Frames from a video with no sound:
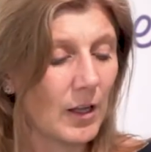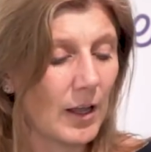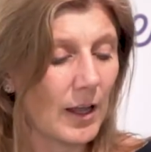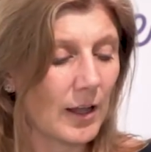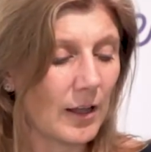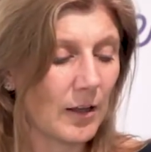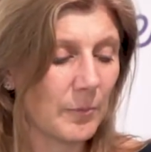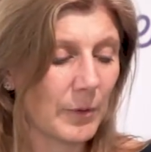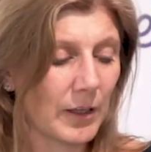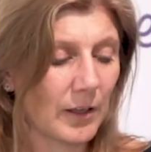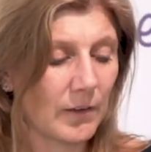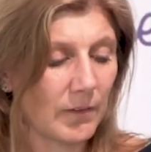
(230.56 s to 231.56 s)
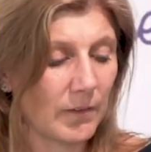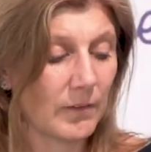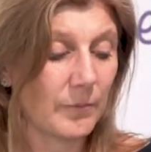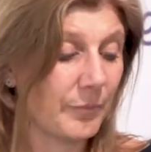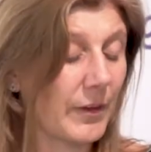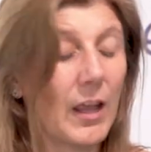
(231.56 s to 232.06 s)
uh, because
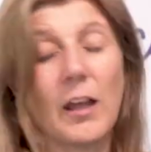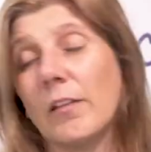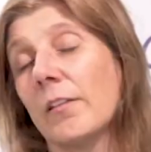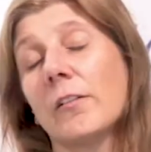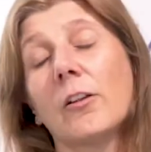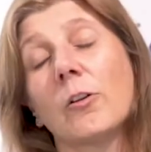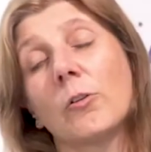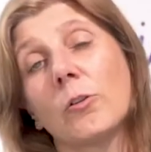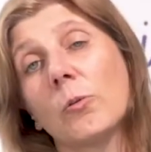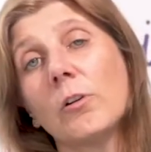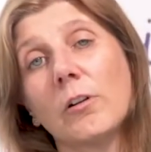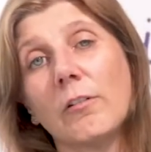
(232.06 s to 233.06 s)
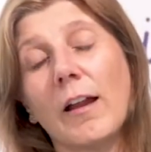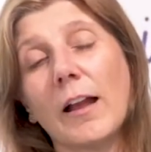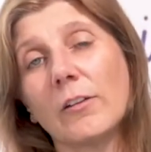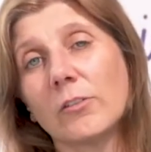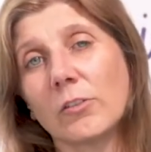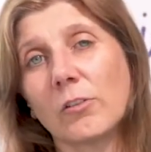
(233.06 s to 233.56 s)
yeah, there's a lot of law
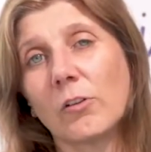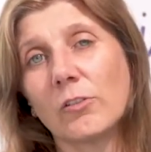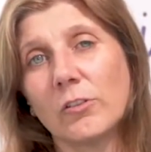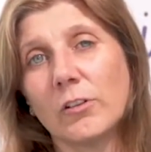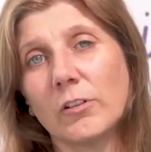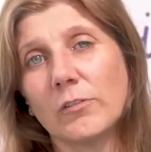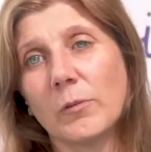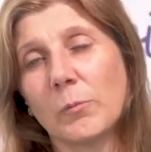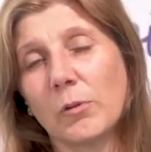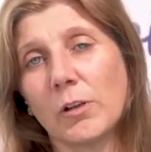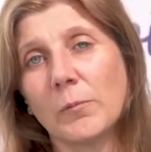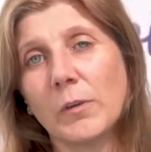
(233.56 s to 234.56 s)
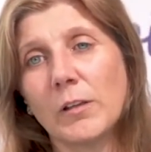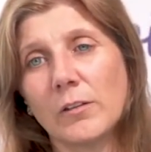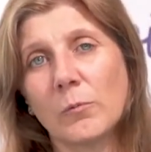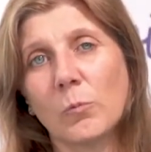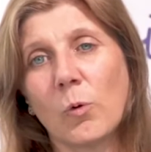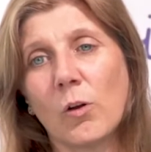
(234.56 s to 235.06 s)
around continuity of employment
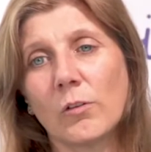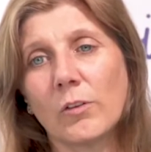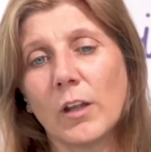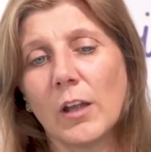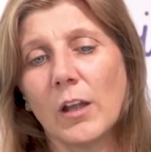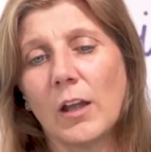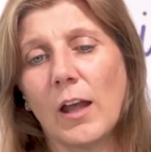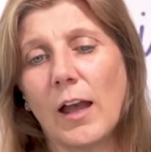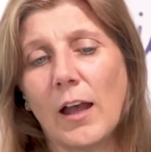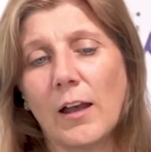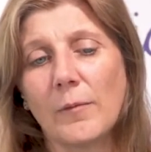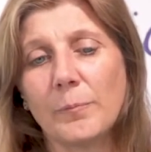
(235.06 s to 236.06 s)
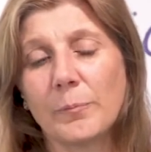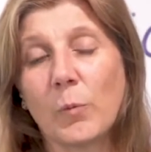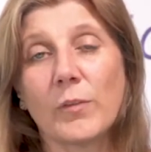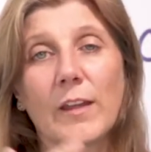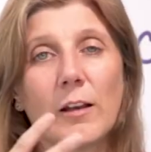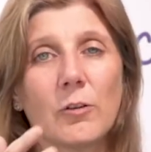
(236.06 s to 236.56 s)
and what um,
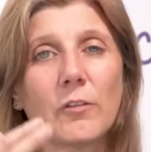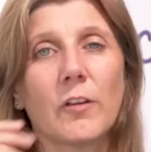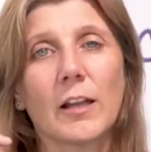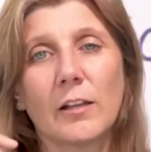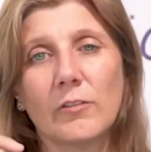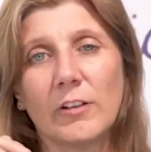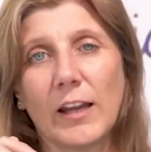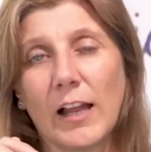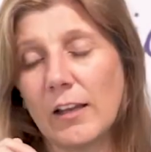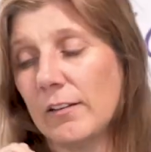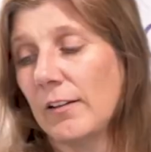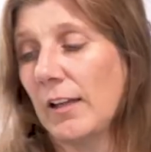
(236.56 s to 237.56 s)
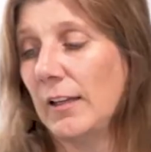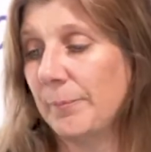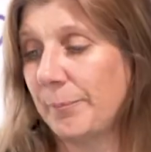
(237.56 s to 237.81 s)
what that looks like in reality.